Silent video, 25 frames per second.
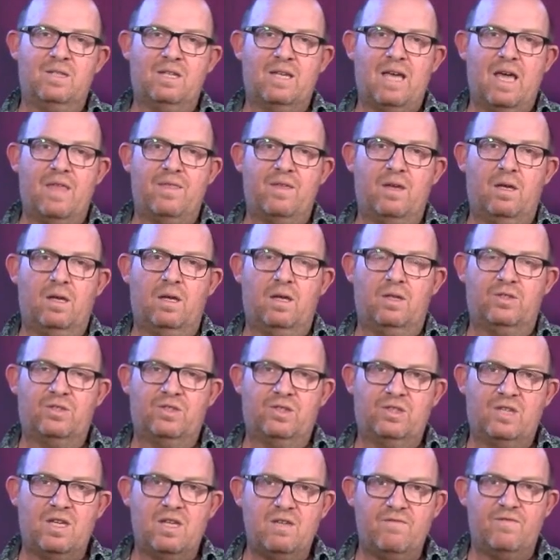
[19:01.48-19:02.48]
together
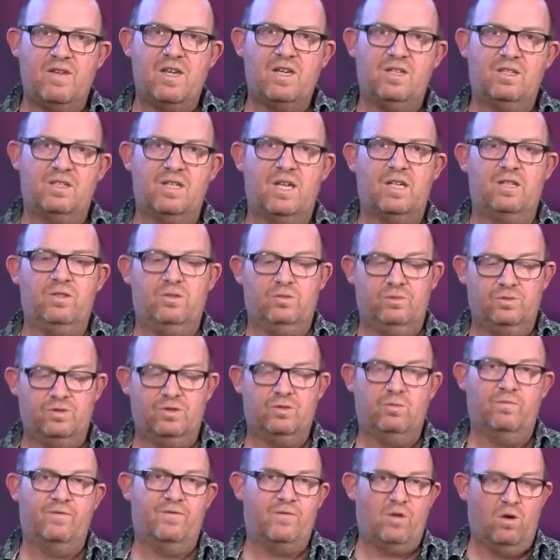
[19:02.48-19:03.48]
CV
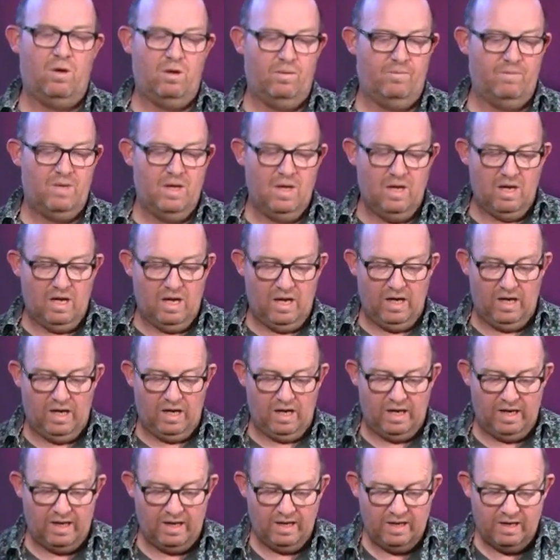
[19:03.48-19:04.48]
signals from
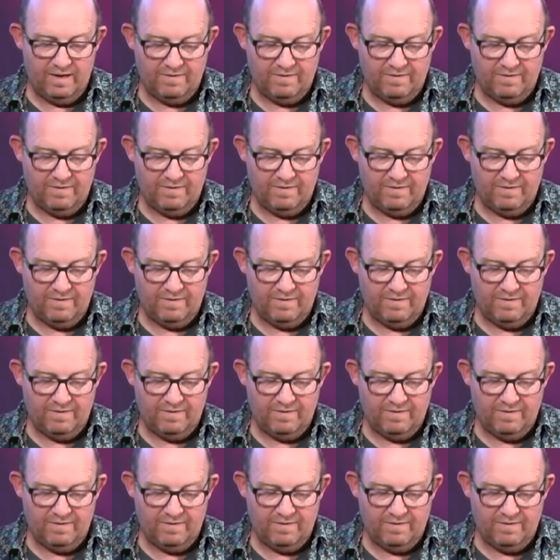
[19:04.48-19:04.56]
uh,